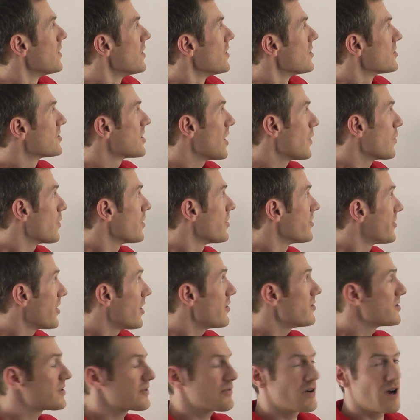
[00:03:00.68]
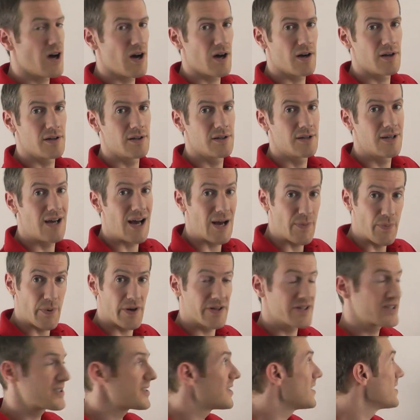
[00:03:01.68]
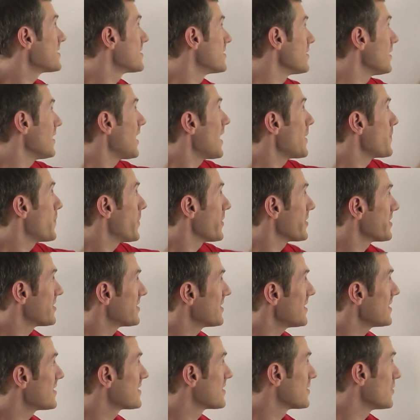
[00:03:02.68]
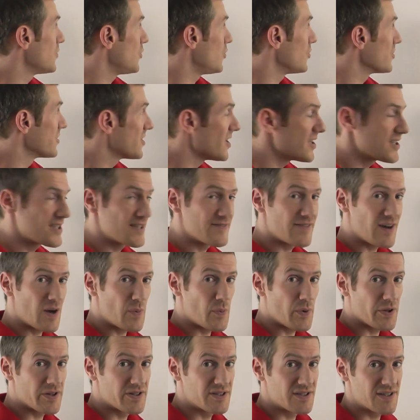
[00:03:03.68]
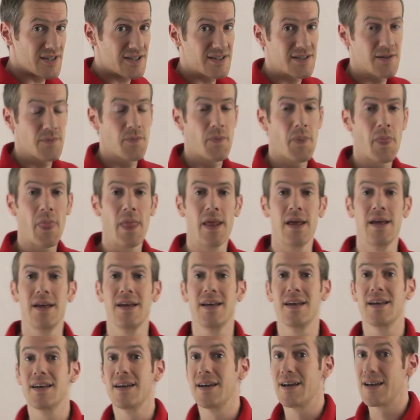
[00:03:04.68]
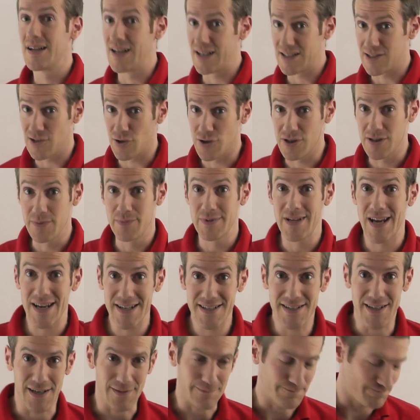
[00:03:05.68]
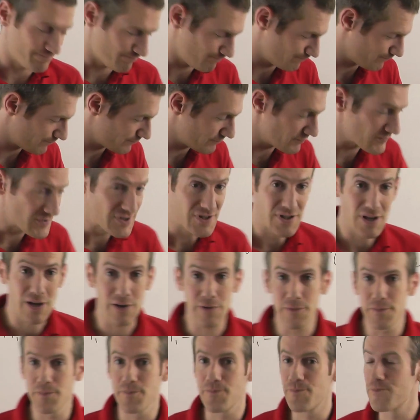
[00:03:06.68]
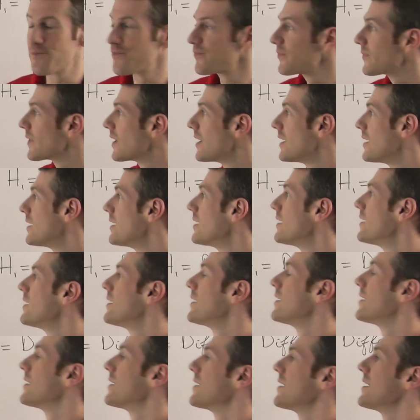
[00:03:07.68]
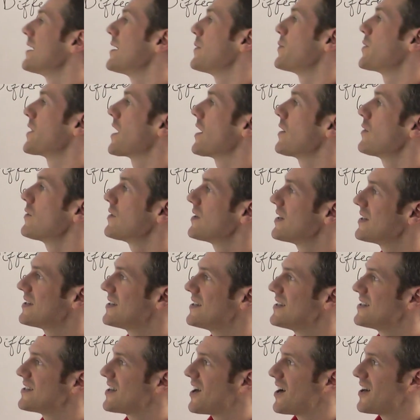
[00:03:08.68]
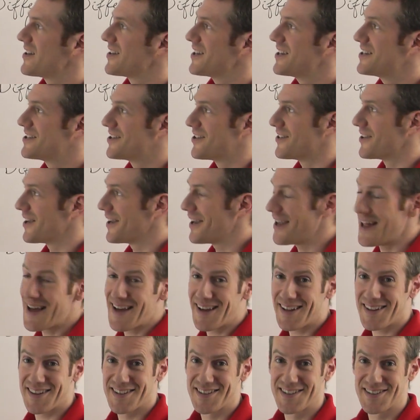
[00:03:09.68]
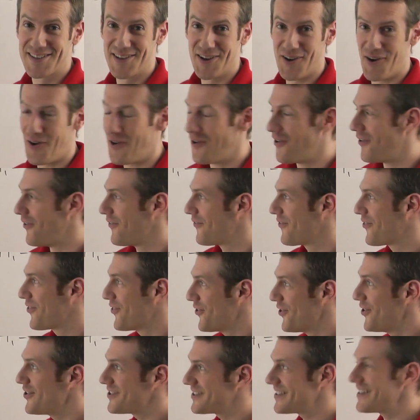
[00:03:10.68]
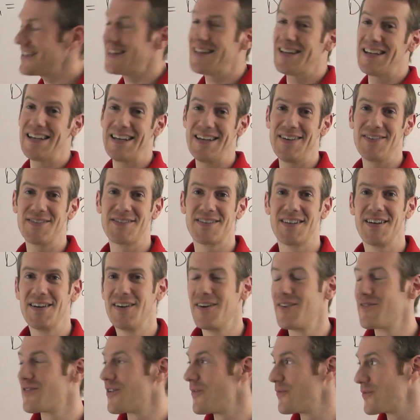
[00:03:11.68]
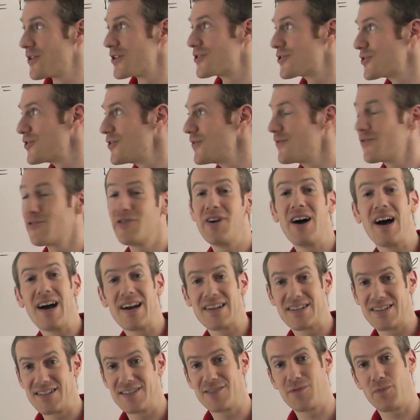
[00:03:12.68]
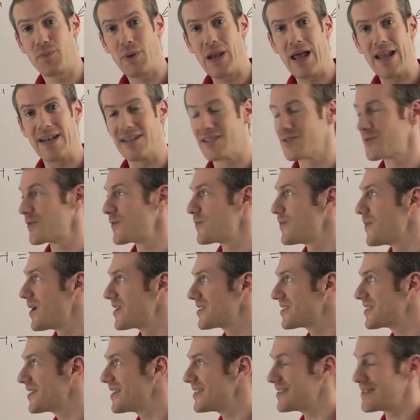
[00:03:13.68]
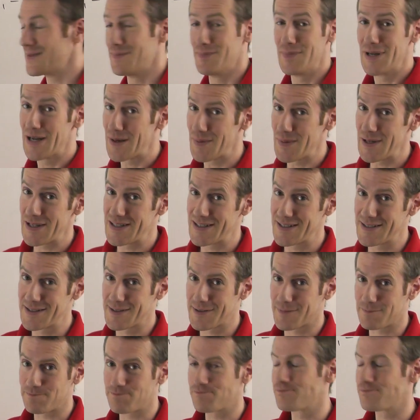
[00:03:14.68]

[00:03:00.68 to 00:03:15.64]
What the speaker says: So those are our hypotheses: null hypothesis, alternative hypothesis. Let's look at some data. So here we go. These are the lengths of 30 leaves from the two varieties of plants. We've measured these in millimeters.